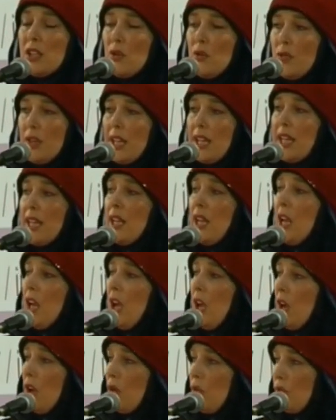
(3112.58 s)
So they
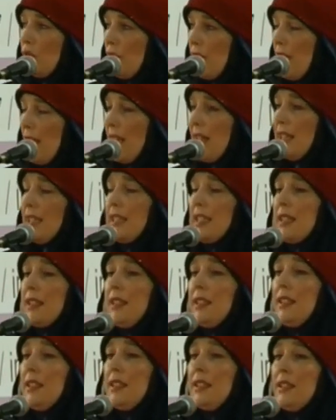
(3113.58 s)
read
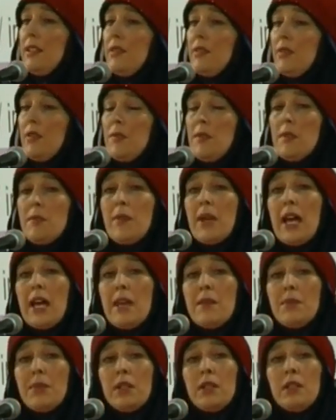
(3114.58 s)
from the
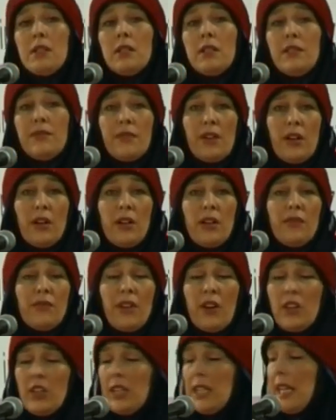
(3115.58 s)
Bible,
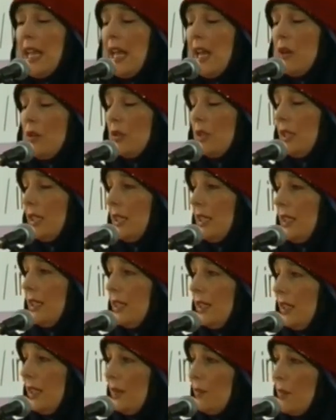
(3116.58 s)
very
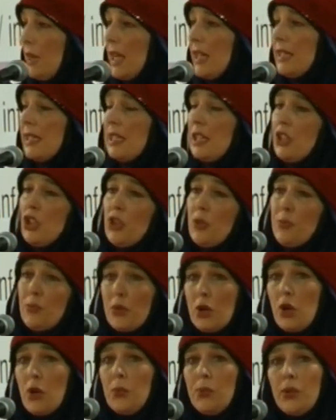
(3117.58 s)
loudly, a passage
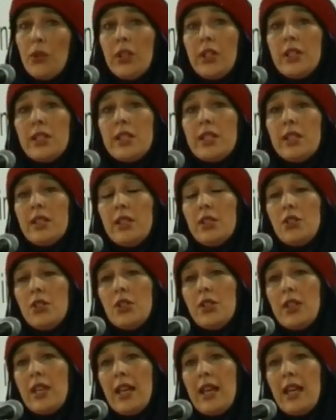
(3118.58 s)
appropriate
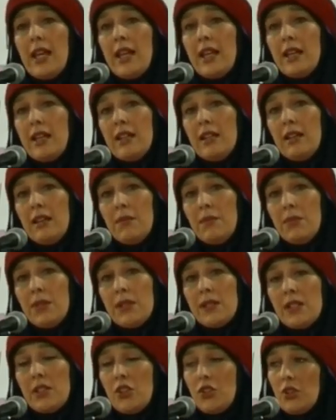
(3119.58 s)
to their
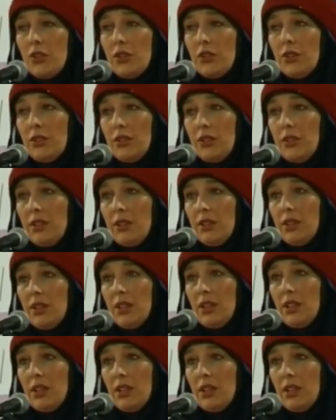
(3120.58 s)
position.